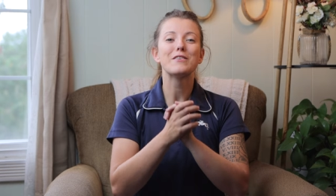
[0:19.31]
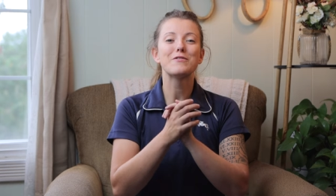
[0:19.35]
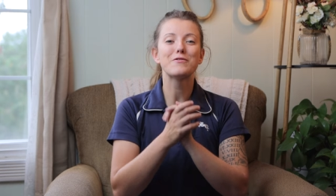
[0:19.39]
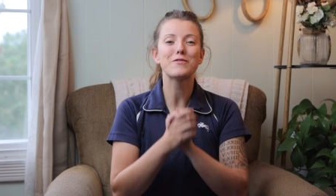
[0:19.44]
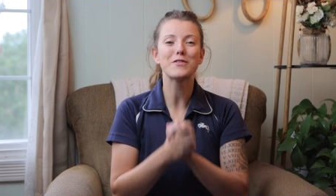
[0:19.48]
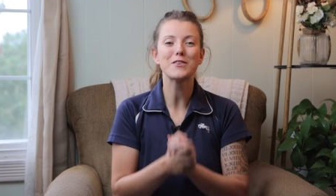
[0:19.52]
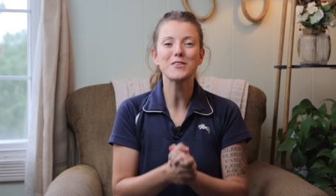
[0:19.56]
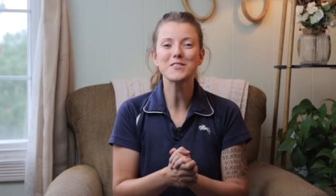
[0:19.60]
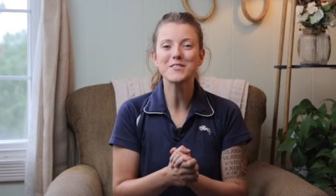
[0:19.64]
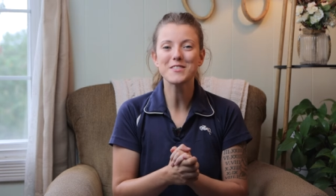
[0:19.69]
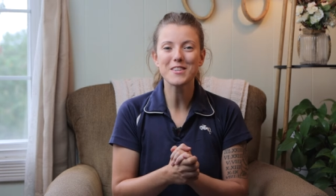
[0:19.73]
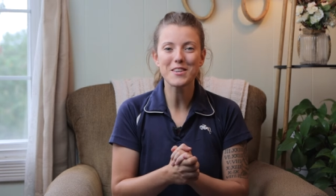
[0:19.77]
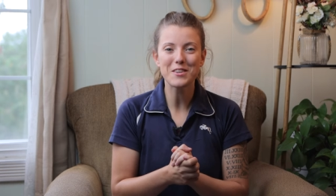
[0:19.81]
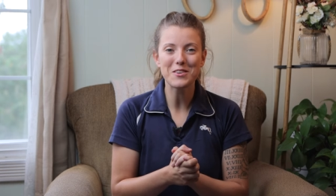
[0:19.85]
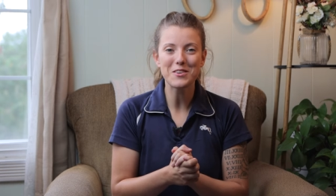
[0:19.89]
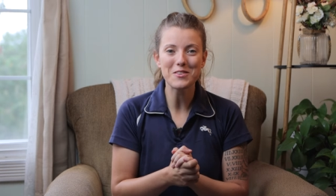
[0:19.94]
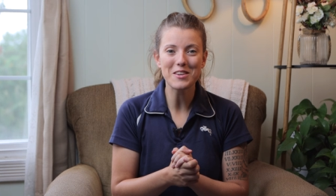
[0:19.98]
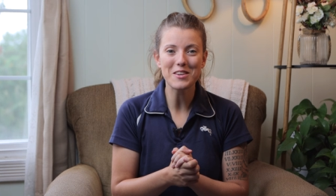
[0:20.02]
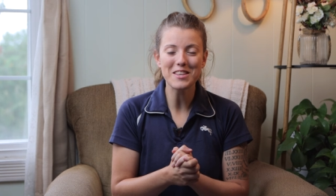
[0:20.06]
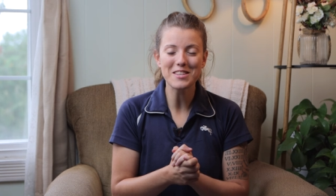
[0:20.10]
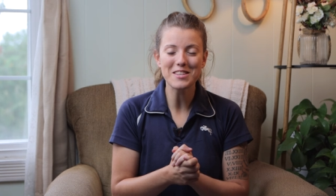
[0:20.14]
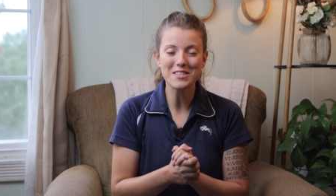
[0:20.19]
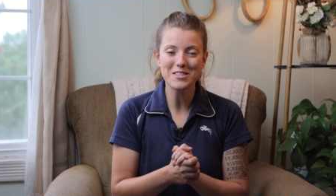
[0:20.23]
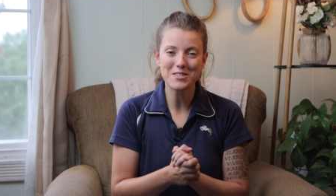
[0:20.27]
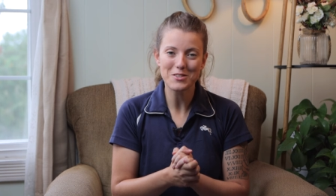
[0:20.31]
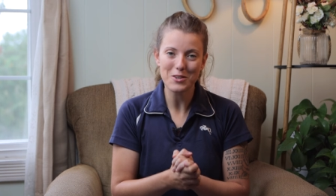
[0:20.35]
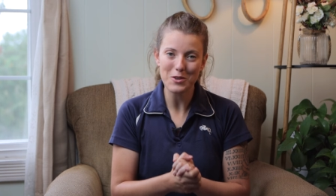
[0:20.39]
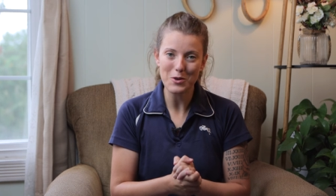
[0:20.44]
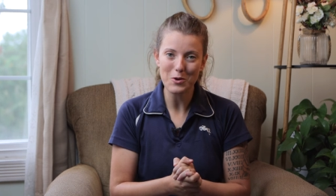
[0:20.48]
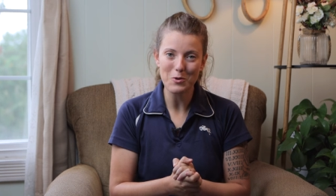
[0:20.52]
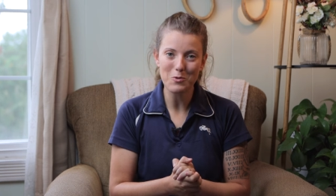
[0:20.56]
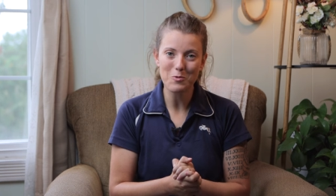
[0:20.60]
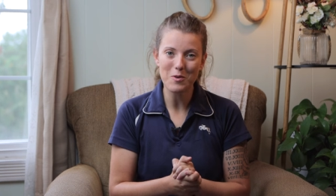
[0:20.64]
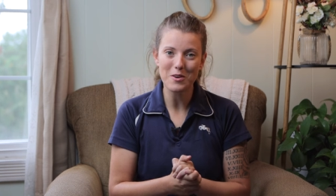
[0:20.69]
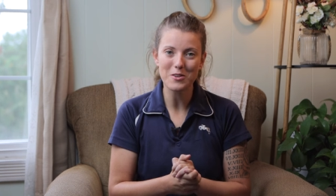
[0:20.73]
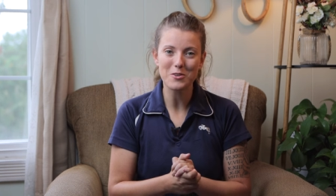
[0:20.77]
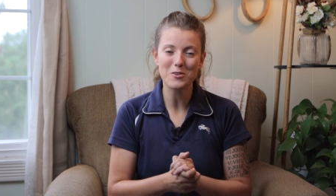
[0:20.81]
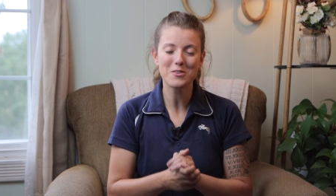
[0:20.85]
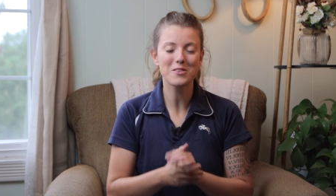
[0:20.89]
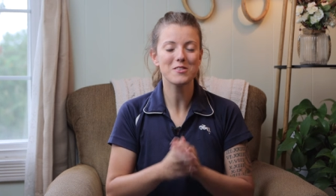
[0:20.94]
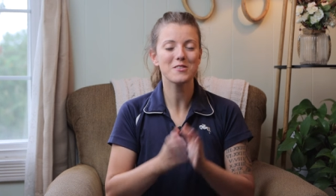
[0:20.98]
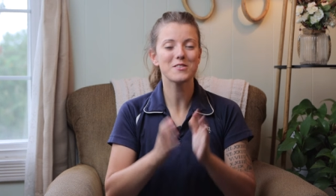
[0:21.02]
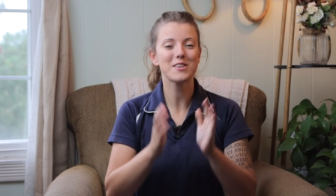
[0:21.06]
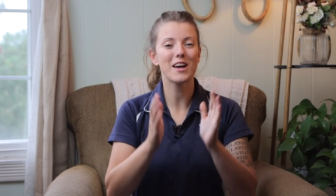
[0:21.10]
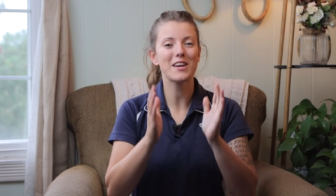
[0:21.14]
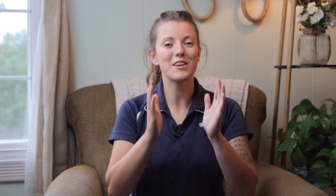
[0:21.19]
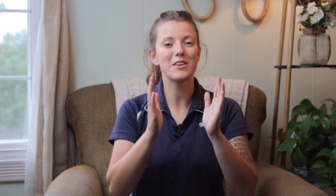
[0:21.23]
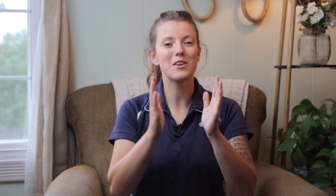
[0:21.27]
The first thing you need to do when you
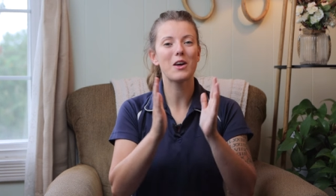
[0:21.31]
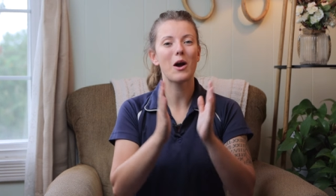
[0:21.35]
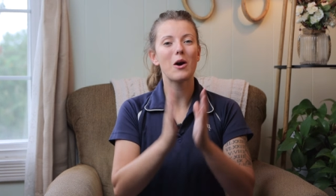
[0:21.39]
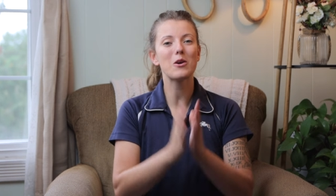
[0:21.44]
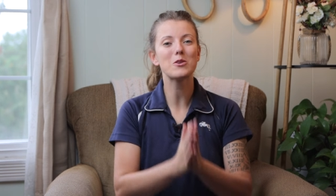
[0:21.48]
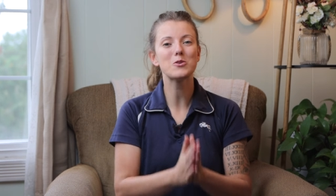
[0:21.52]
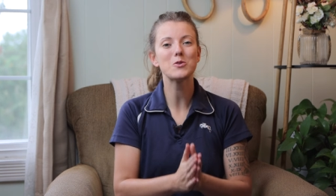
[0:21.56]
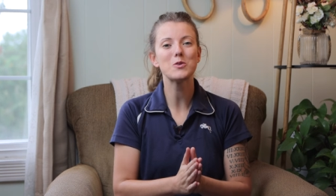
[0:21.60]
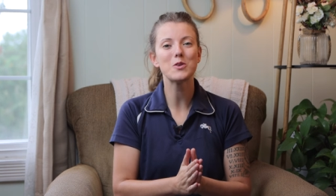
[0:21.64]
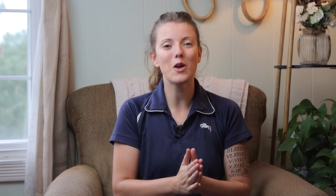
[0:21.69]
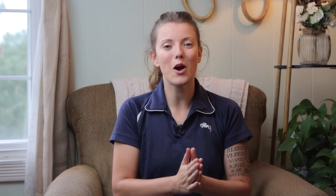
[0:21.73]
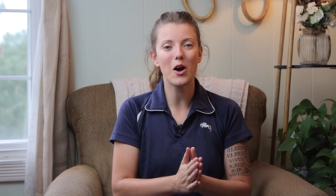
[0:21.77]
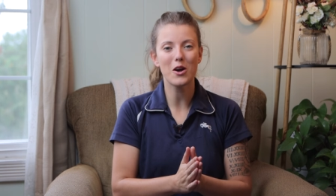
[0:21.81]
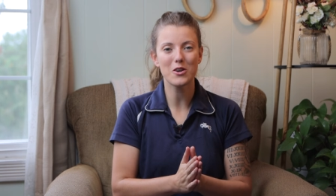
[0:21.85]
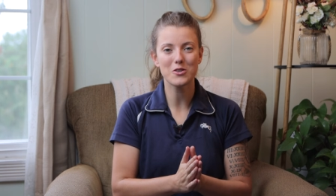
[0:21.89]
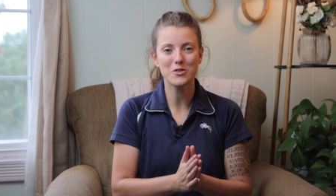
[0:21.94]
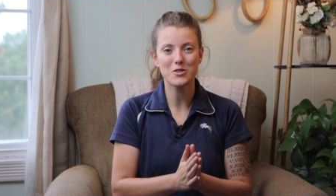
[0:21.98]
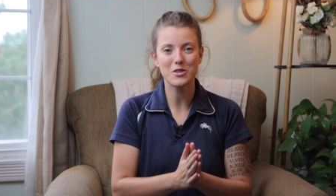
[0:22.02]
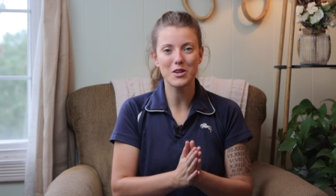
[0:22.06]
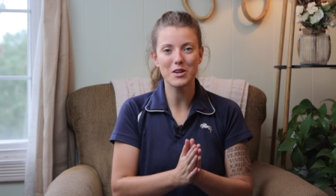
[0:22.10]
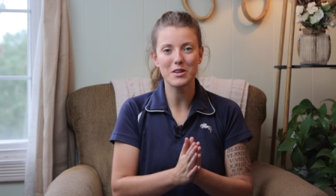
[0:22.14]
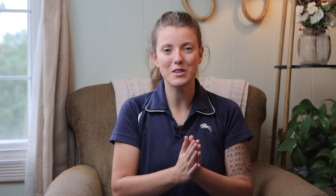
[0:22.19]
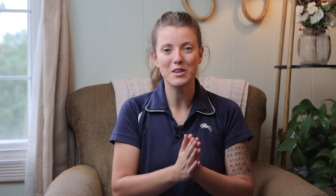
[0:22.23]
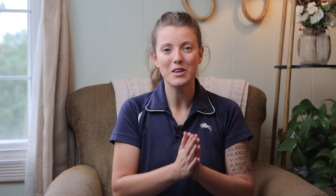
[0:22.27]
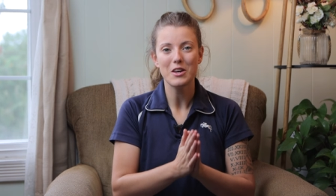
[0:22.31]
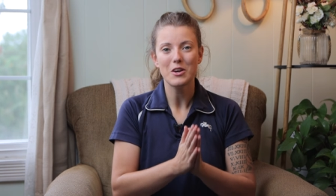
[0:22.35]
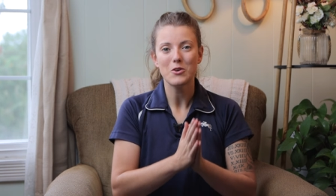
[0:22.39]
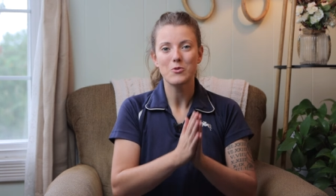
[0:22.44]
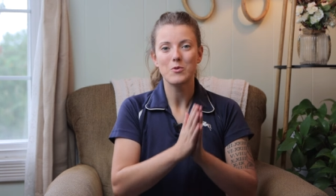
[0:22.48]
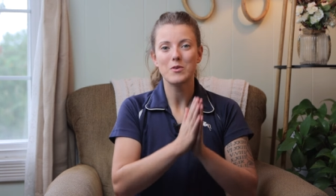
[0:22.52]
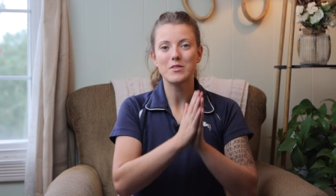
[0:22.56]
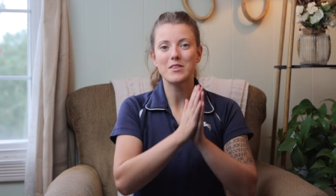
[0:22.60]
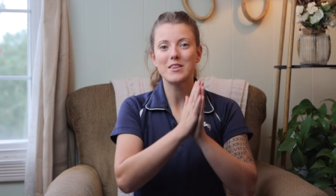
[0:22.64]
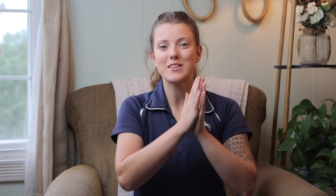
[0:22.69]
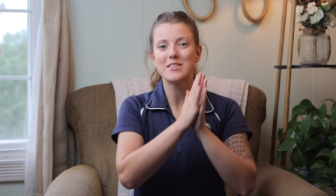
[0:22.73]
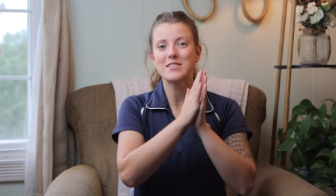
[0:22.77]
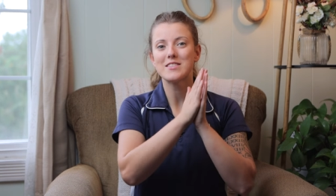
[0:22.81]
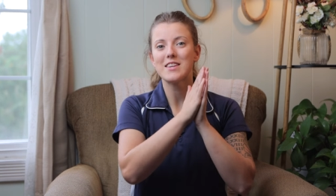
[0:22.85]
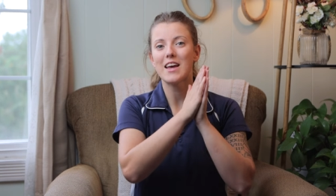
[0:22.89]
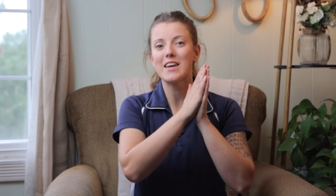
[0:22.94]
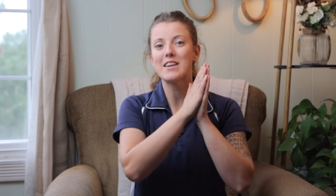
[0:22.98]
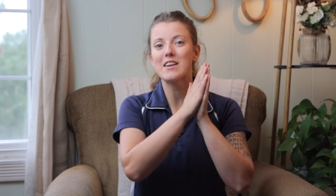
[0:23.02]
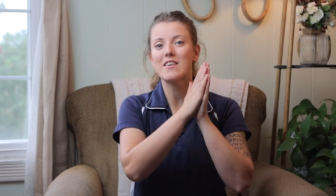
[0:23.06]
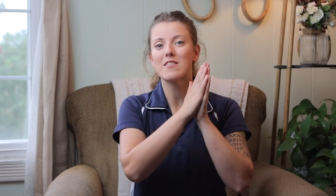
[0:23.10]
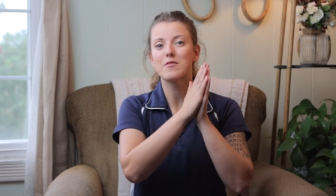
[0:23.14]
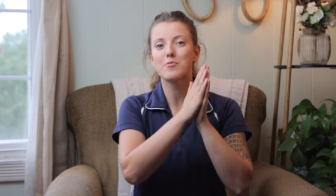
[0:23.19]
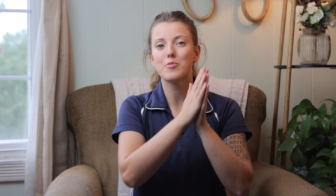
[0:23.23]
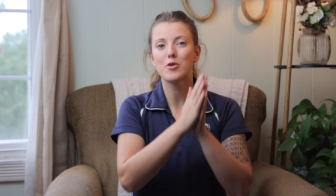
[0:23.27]
decide to go to an auction with the
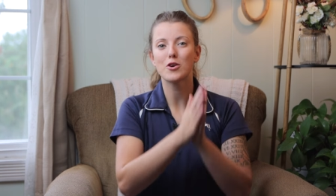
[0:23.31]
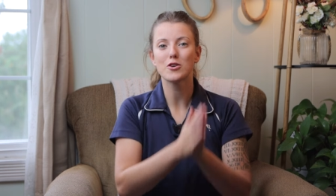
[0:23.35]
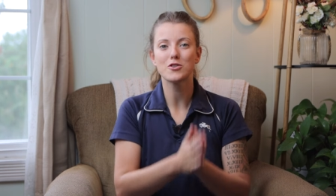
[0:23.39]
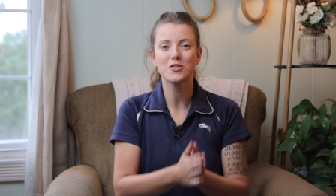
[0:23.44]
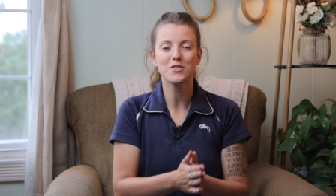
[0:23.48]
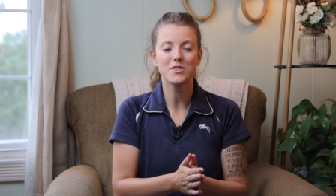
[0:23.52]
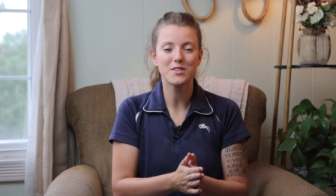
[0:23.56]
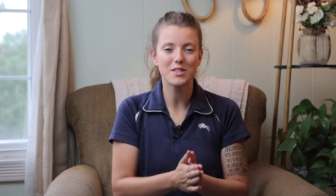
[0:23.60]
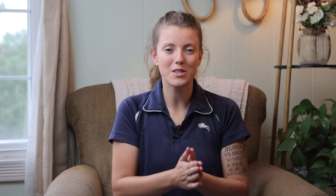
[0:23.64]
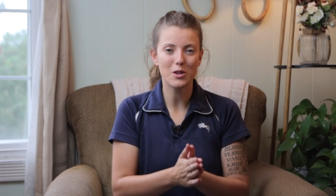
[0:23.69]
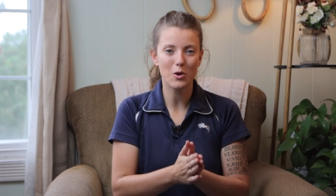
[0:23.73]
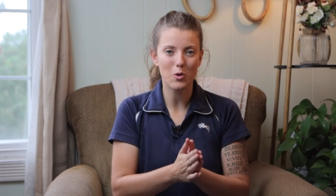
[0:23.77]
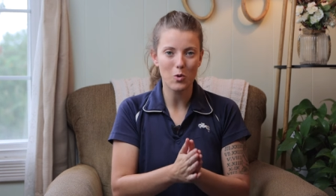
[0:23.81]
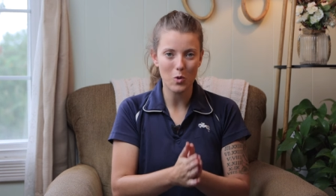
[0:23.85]
intent of purchasing a